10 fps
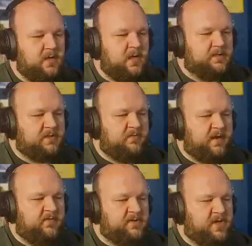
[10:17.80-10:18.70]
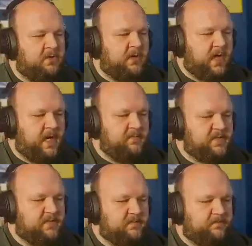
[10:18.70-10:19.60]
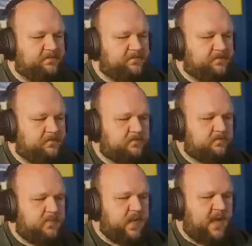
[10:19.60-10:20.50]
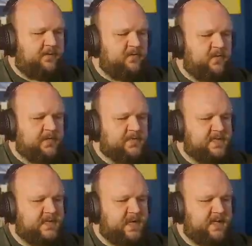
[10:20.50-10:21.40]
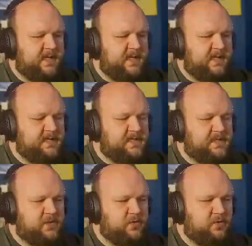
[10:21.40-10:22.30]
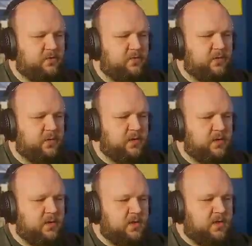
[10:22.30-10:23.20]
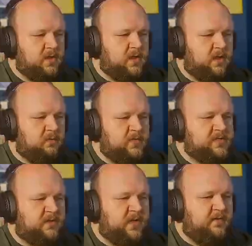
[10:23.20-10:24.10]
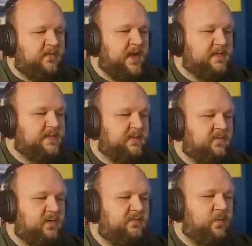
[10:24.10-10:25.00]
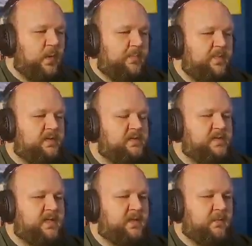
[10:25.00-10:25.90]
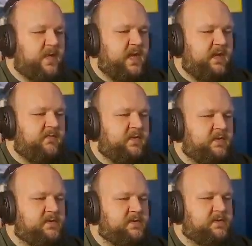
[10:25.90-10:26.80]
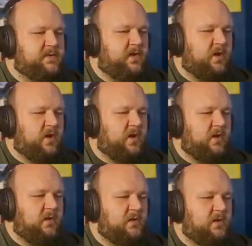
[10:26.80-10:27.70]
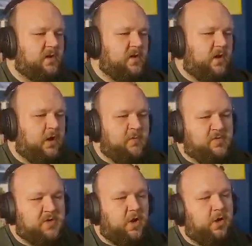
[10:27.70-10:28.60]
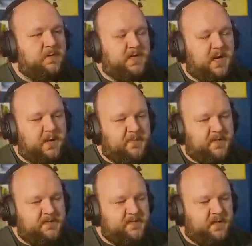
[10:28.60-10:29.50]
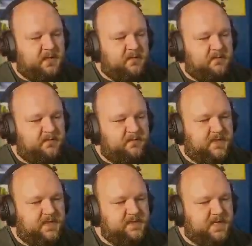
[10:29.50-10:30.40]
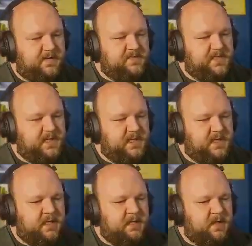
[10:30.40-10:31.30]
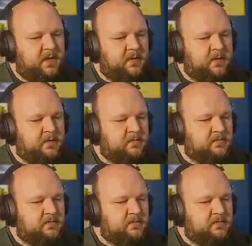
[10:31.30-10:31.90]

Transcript: survivor genre games. I haven't really seen anything that's too original, and in fact several of the weapons and their behaviors are almost carbon copies of things that I've seen in other